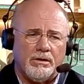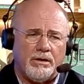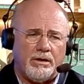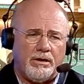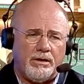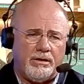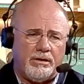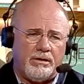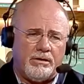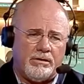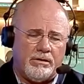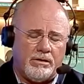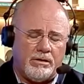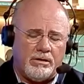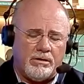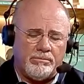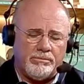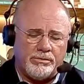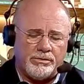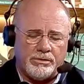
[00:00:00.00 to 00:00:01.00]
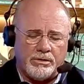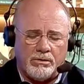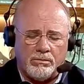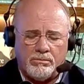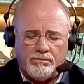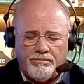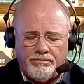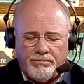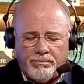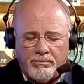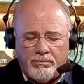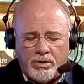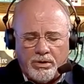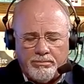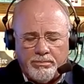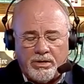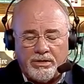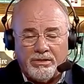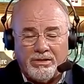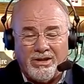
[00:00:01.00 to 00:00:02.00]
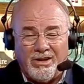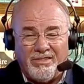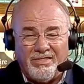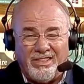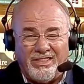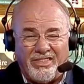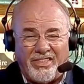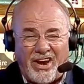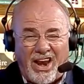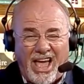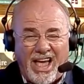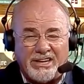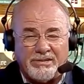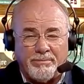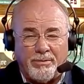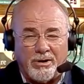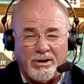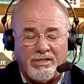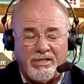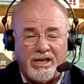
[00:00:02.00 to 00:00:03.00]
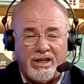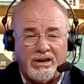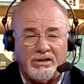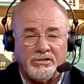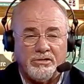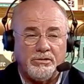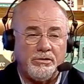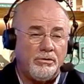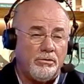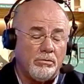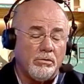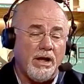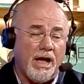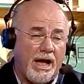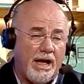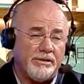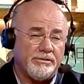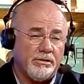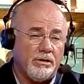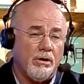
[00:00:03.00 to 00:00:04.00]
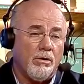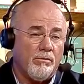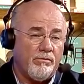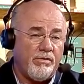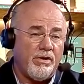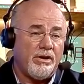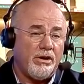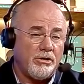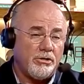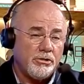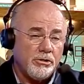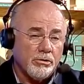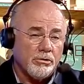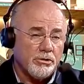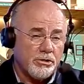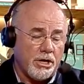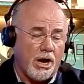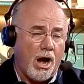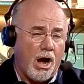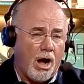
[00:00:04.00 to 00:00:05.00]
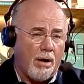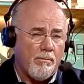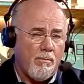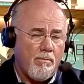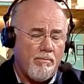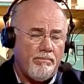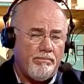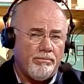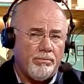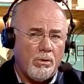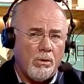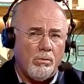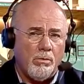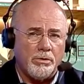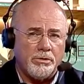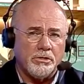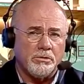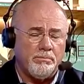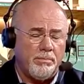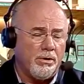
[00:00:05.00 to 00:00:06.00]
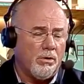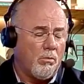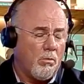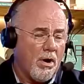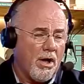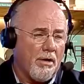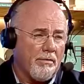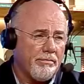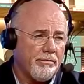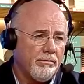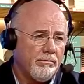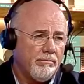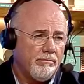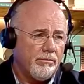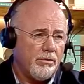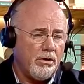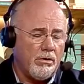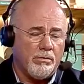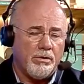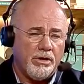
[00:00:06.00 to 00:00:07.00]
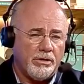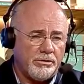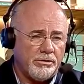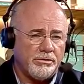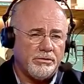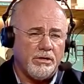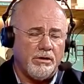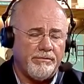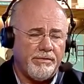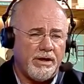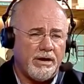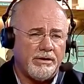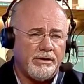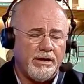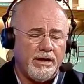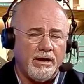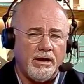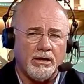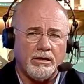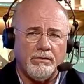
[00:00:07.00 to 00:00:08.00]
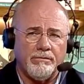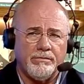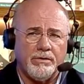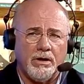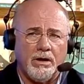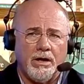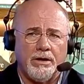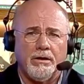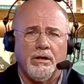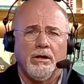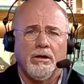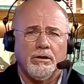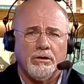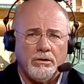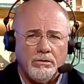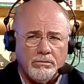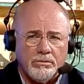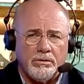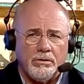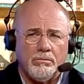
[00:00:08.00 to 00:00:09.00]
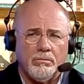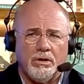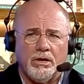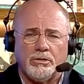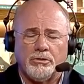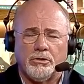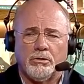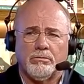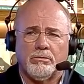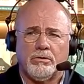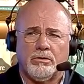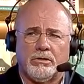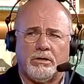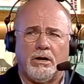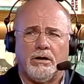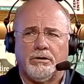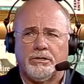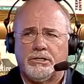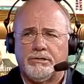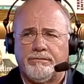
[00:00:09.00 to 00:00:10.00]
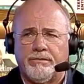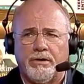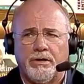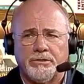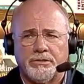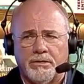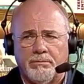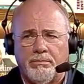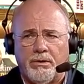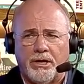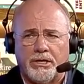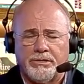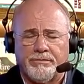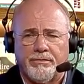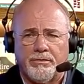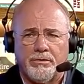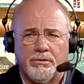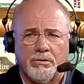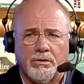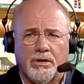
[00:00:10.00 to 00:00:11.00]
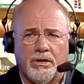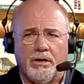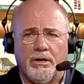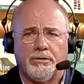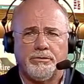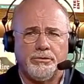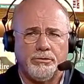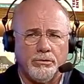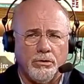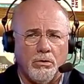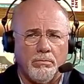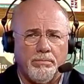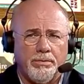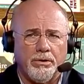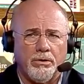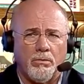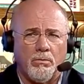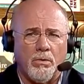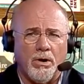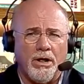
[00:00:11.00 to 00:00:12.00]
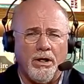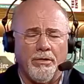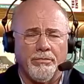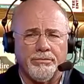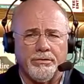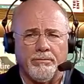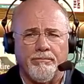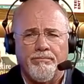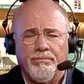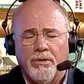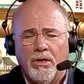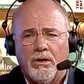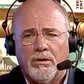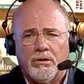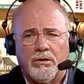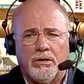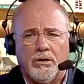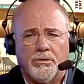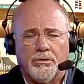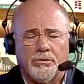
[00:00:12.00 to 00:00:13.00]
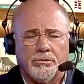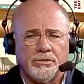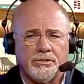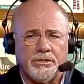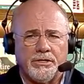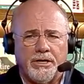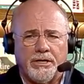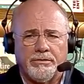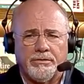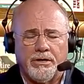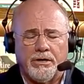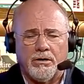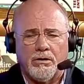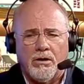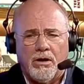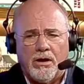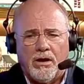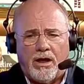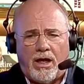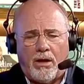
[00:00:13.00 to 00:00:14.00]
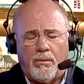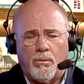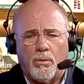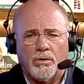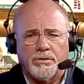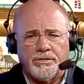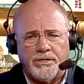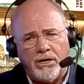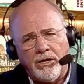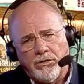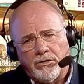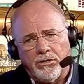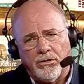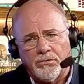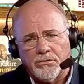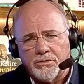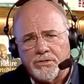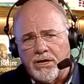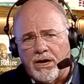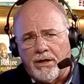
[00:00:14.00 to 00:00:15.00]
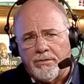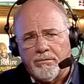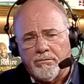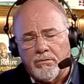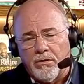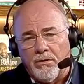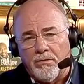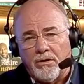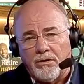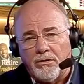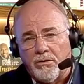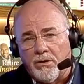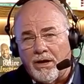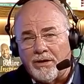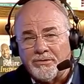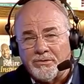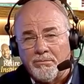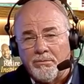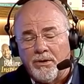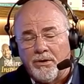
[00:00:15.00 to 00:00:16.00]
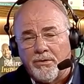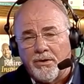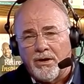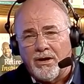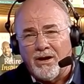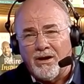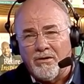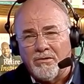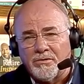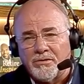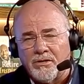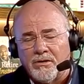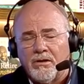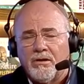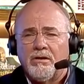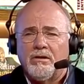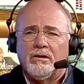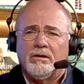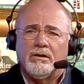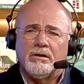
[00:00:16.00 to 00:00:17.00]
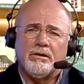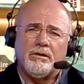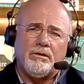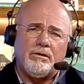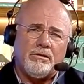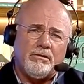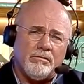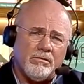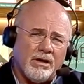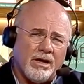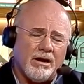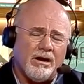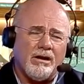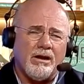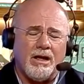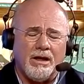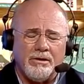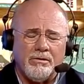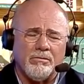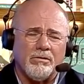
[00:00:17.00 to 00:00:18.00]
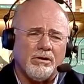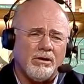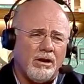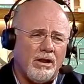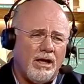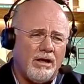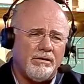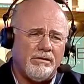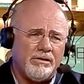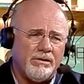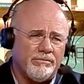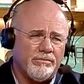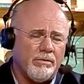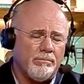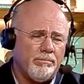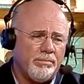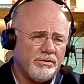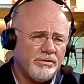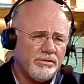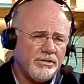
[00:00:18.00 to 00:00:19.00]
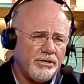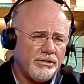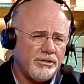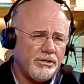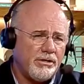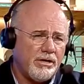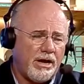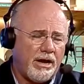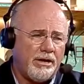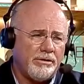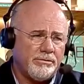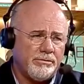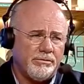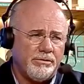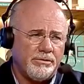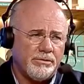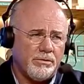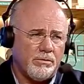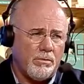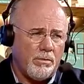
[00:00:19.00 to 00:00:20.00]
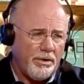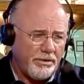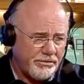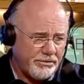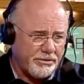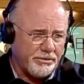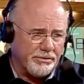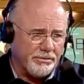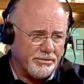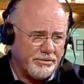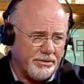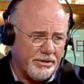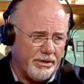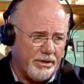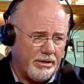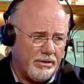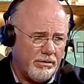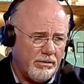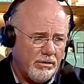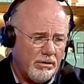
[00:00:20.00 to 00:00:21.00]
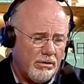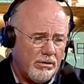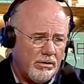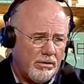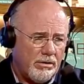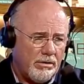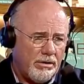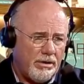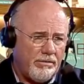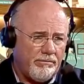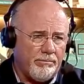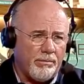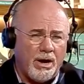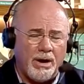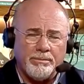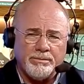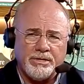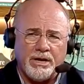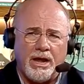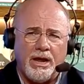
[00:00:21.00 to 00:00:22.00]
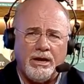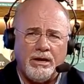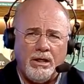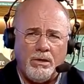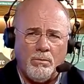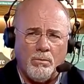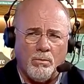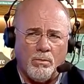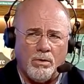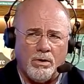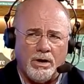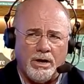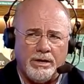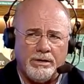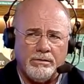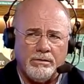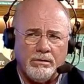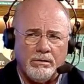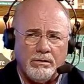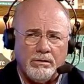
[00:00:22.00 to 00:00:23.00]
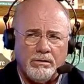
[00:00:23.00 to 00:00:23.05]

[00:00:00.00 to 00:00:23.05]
and yeah. um, so but but the the last part of that is you guys go finish your job. Which is build wealth. Okay. You know, get yourself yeah. out of debt like you've done. You you get your college funds in place for your kids. You go build wealth, mm -hmm. and mm-hmm. you know you're sitting there, and we're ten years down the road, and you guys are millionaires you got a lot. You're in a lot different position to answer these questions then. If mom's okay. 81